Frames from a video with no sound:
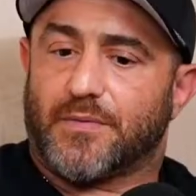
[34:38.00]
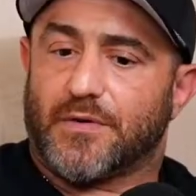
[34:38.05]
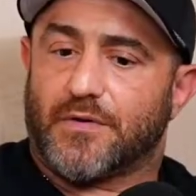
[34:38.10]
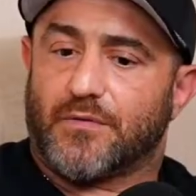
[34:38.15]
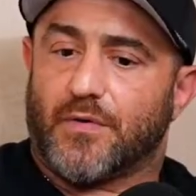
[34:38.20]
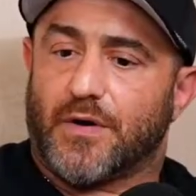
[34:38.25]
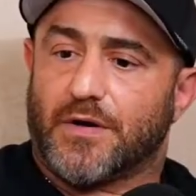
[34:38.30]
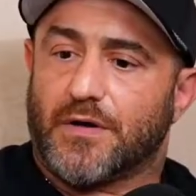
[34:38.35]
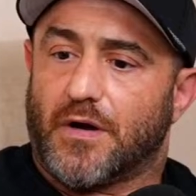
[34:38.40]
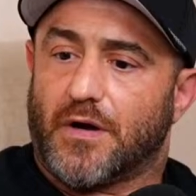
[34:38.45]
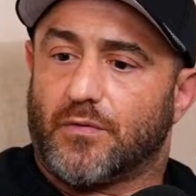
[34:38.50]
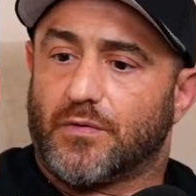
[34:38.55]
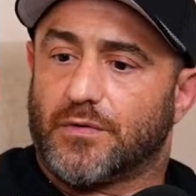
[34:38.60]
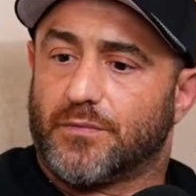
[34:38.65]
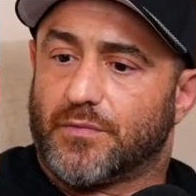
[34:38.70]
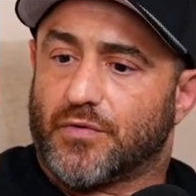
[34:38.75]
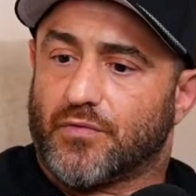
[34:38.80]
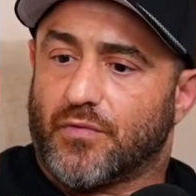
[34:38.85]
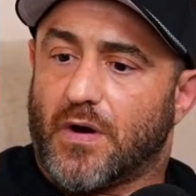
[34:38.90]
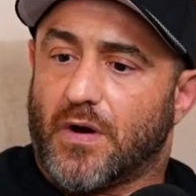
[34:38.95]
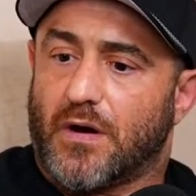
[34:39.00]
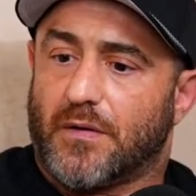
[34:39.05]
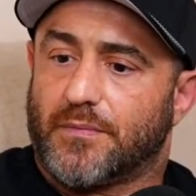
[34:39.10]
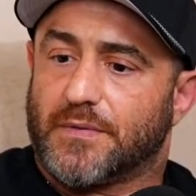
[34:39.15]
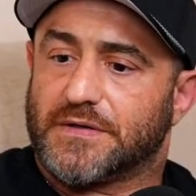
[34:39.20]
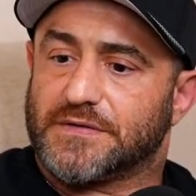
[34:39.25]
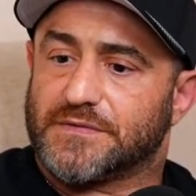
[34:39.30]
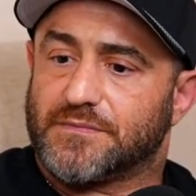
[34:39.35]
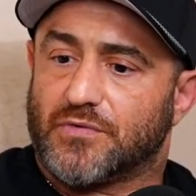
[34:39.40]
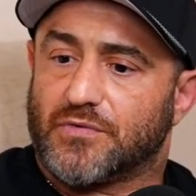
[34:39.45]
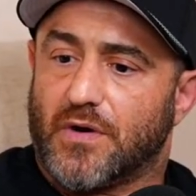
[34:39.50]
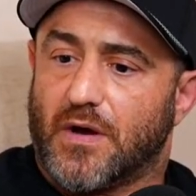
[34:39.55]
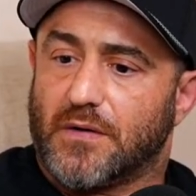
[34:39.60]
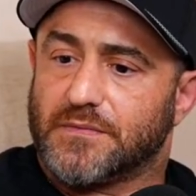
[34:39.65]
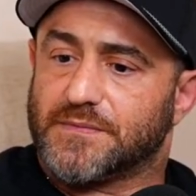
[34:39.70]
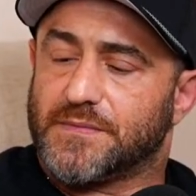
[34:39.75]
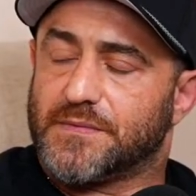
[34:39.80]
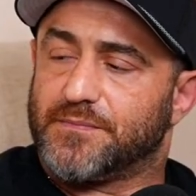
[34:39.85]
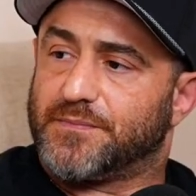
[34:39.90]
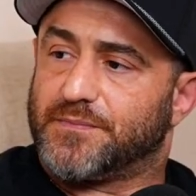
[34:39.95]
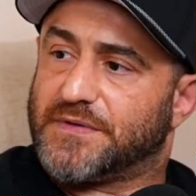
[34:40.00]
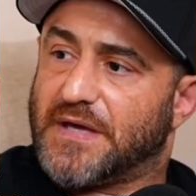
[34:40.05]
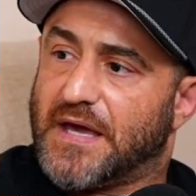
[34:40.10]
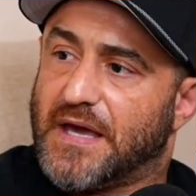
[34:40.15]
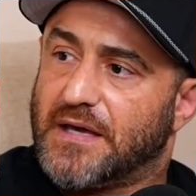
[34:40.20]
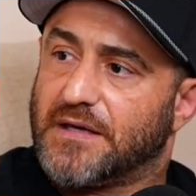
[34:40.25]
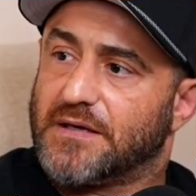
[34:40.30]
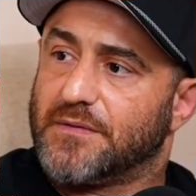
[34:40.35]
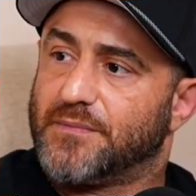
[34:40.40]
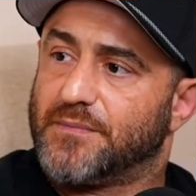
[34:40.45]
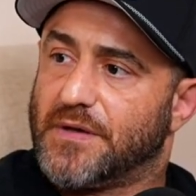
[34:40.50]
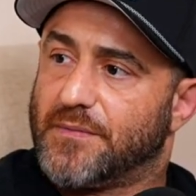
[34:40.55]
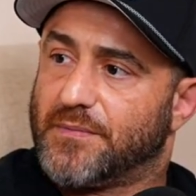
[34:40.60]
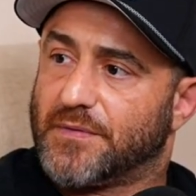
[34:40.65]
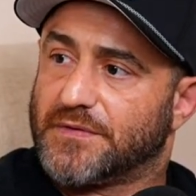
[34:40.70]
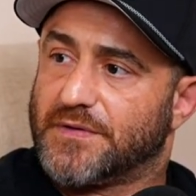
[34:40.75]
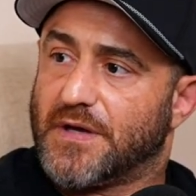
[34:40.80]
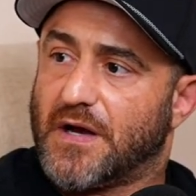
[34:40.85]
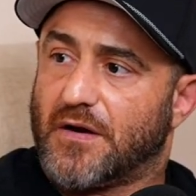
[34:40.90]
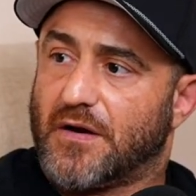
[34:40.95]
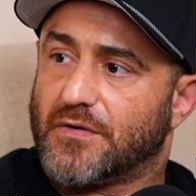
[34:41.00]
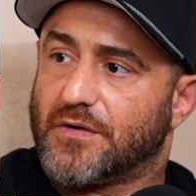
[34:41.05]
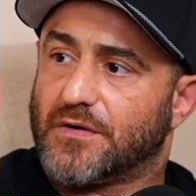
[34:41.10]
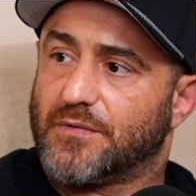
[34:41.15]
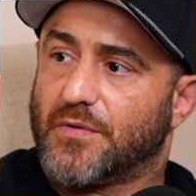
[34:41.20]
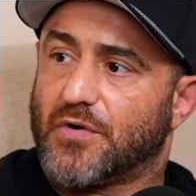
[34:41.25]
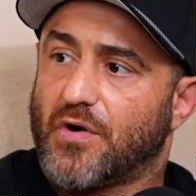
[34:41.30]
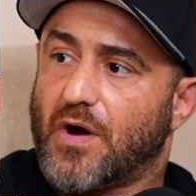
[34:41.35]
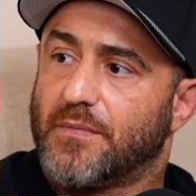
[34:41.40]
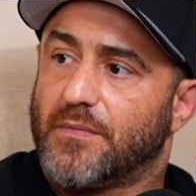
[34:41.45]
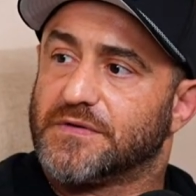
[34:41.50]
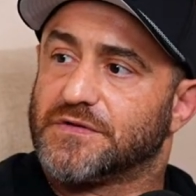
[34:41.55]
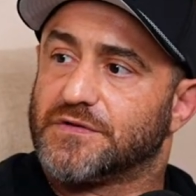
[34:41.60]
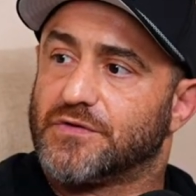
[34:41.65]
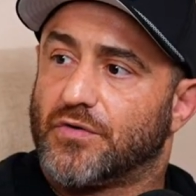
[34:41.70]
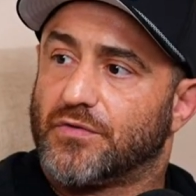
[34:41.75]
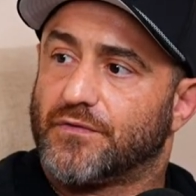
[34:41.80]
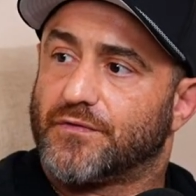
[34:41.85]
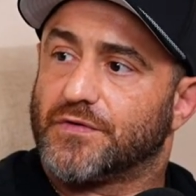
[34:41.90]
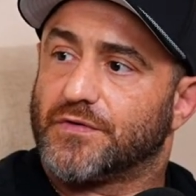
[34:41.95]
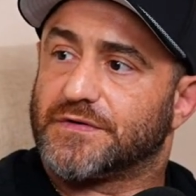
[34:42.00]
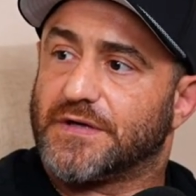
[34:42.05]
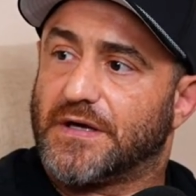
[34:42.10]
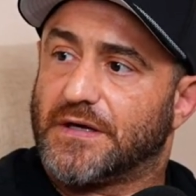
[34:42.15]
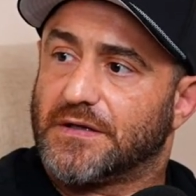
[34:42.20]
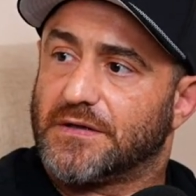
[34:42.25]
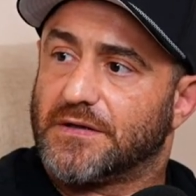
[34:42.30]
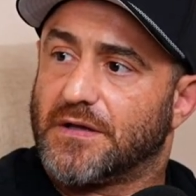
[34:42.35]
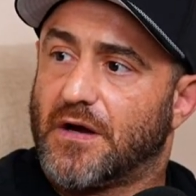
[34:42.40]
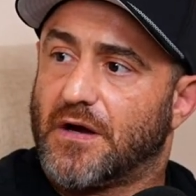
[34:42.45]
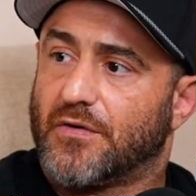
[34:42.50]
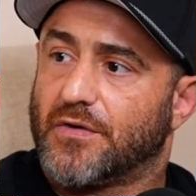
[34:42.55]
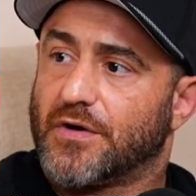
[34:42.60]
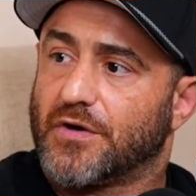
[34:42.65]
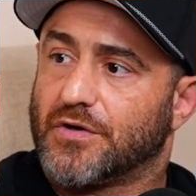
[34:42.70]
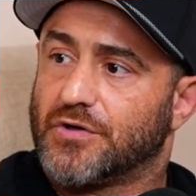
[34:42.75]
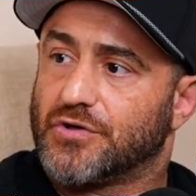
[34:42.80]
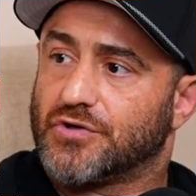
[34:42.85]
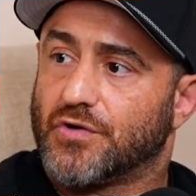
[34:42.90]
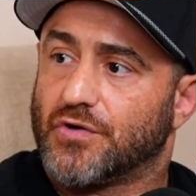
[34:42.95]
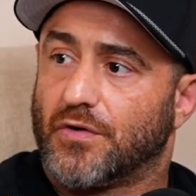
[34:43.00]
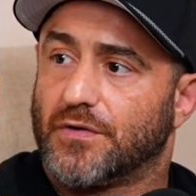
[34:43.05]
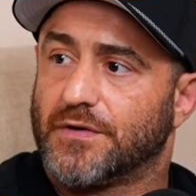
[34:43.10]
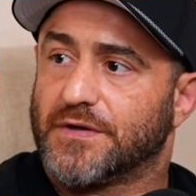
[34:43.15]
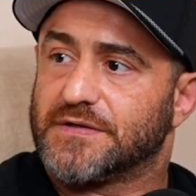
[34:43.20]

right now with Marab? Because Marab's been taking people down, and Marab is known for taking down and controlling.